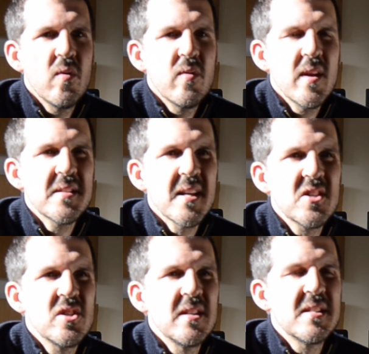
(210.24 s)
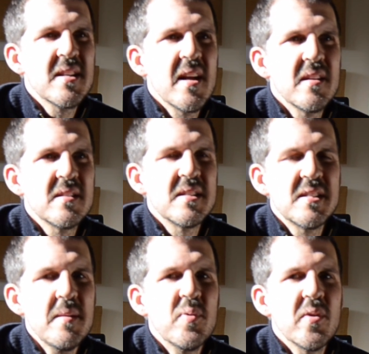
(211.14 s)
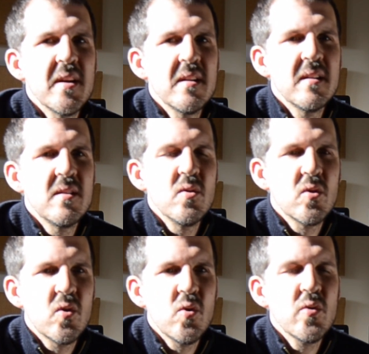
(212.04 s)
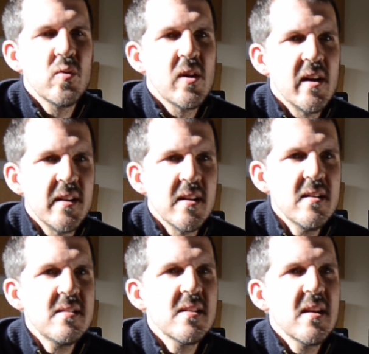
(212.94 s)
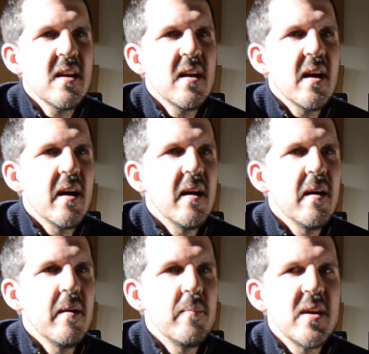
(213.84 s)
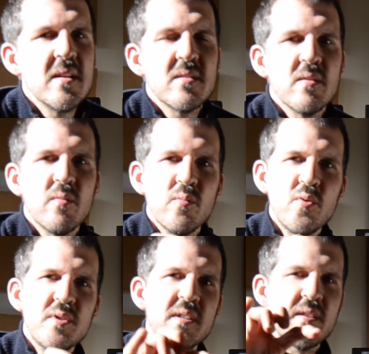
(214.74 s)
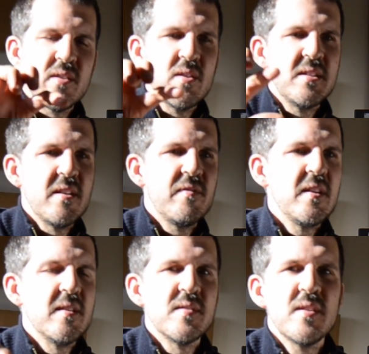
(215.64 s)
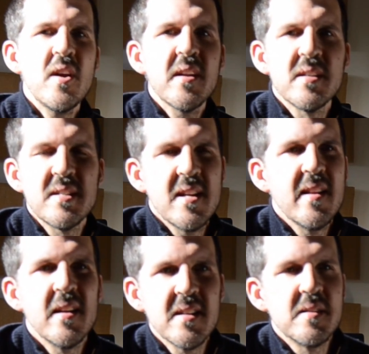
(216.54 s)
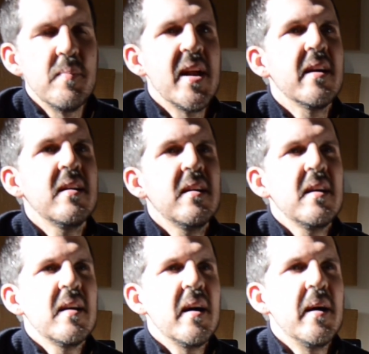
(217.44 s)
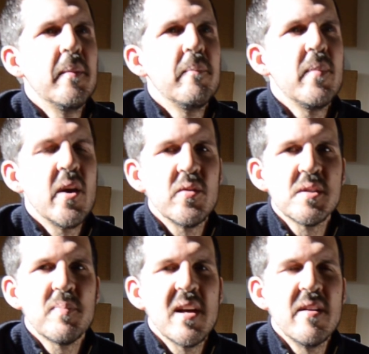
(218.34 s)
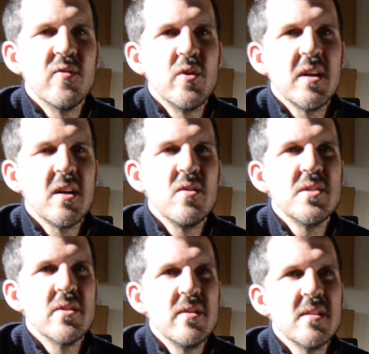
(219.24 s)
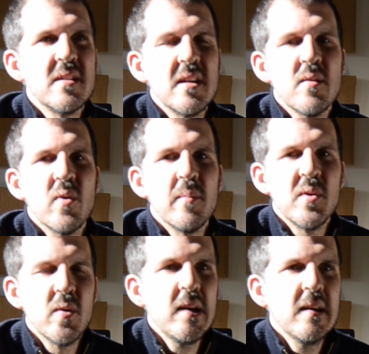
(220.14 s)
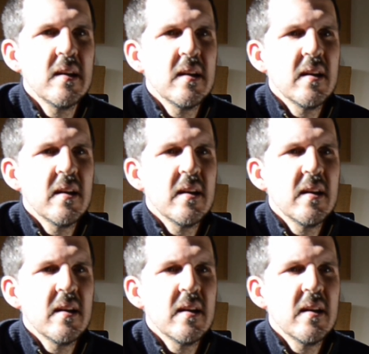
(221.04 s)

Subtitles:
that's actually starting to separate your chordal ideas into roots and thirds and fifths. You don't understand that, it doesn't matter, but I'll just play it for you. You can use your ears to hear what I'm doing.